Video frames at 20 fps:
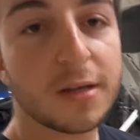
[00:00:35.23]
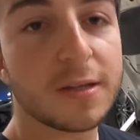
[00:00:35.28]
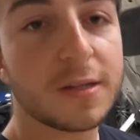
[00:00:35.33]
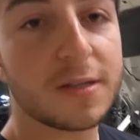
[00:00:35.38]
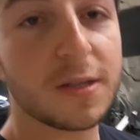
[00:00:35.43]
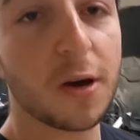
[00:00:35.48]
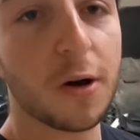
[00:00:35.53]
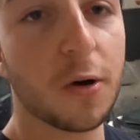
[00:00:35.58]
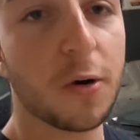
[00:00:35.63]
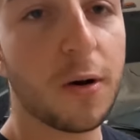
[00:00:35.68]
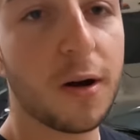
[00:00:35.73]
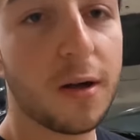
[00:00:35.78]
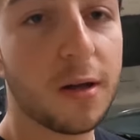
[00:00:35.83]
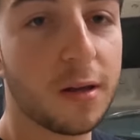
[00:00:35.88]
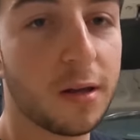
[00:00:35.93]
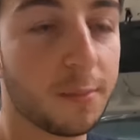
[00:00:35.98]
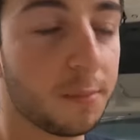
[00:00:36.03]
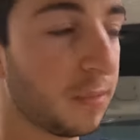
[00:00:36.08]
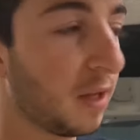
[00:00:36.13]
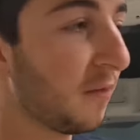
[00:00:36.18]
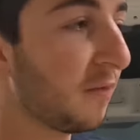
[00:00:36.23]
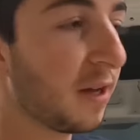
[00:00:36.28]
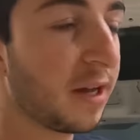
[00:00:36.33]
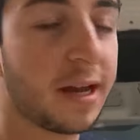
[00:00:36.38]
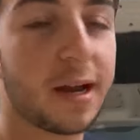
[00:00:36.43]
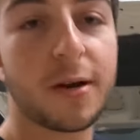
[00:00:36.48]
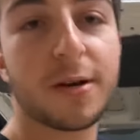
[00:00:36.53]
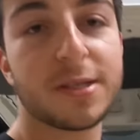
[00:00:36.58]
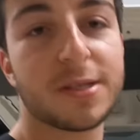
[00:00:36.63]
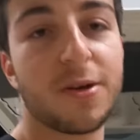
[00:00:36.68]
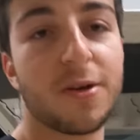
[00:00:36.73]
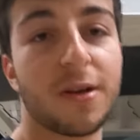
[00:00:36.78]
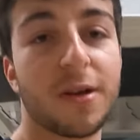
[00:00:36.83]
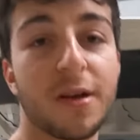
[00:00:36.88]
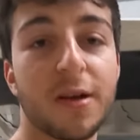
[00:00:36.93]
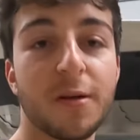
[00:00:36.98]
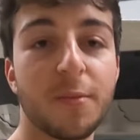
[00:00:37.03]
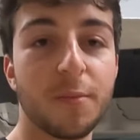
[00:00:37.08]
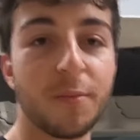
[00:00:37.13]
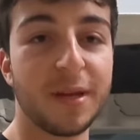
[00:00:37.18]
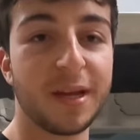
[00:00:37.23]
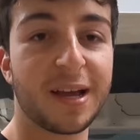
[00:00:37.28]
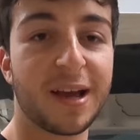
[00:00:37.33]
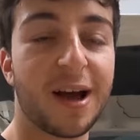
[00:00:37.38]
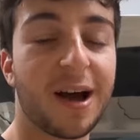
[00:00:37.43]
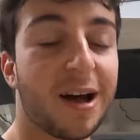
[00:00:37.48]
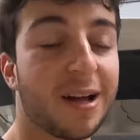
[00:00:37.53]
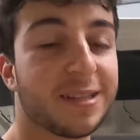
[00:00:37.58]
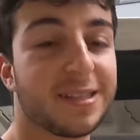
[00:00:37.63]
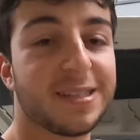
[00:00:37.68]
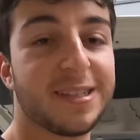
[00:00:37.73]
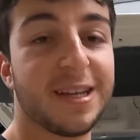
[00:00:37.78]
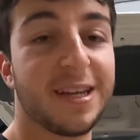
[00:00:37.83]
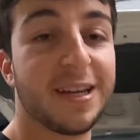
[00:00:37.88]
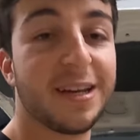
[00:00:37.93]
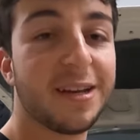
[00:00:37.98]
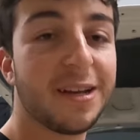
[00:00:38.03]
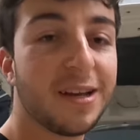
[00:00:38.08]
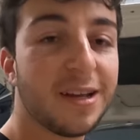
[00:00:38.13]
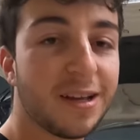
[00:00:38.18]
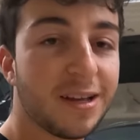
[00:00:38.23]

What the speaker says: So living in Arizona, being a hot state,